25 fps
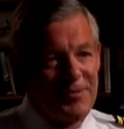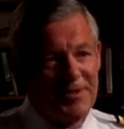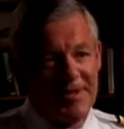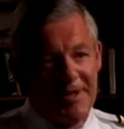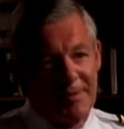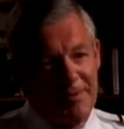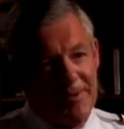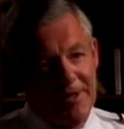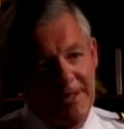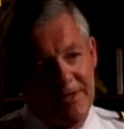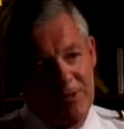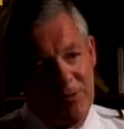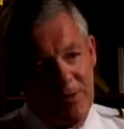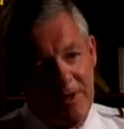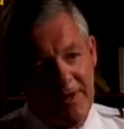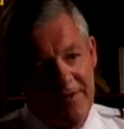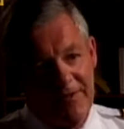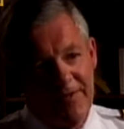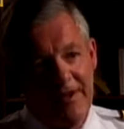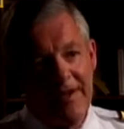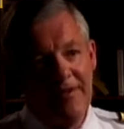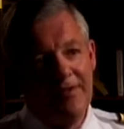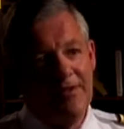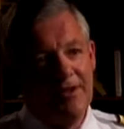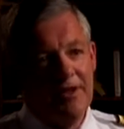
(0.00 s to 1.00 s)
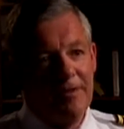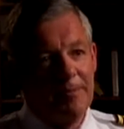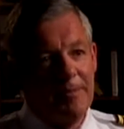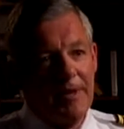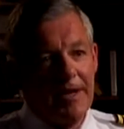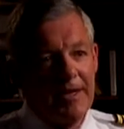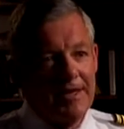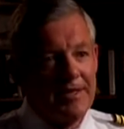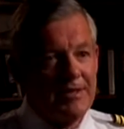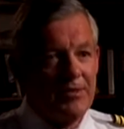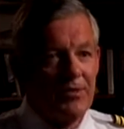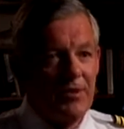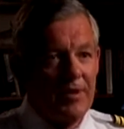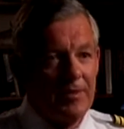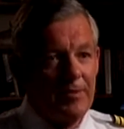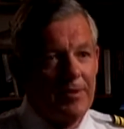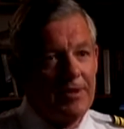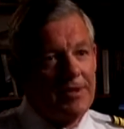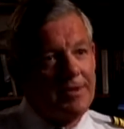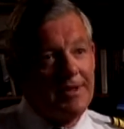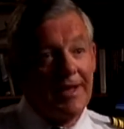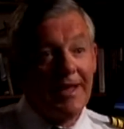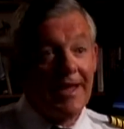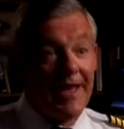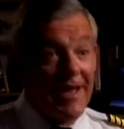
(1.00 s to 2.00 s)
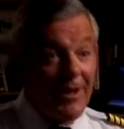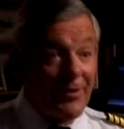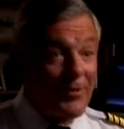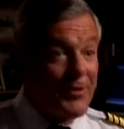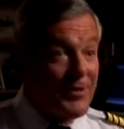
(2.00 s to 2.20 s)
somebody 2,500 miles away, but they can't